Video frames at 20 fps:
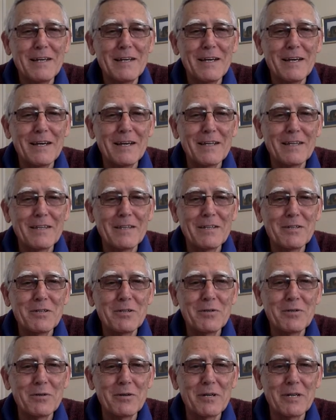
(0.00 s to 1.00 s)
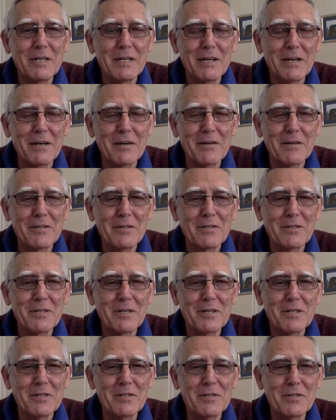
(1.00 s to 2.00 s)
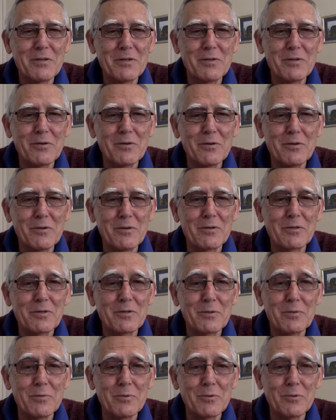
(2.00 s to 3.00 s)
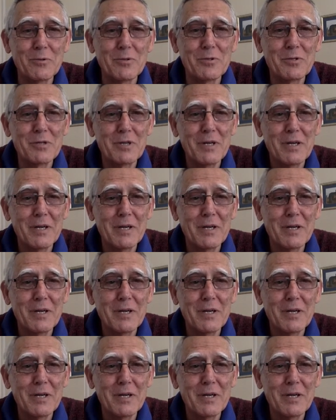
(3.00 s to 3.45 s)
and that you are encouraged as you look towards